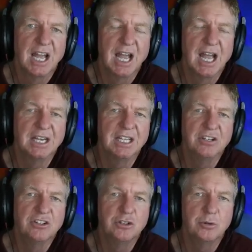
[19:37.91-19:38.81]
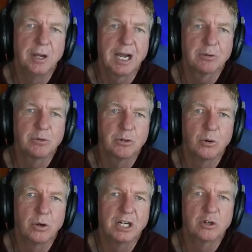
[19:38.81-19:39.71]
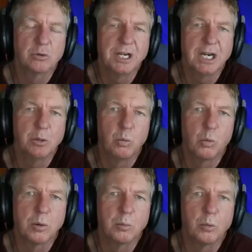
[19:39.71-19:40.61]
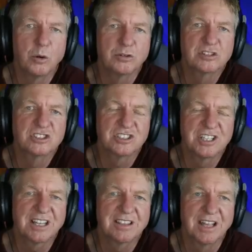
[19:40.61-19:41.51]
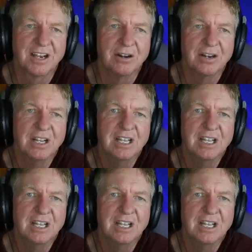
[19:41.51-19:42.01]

and into Ecuador and create a warm water slick there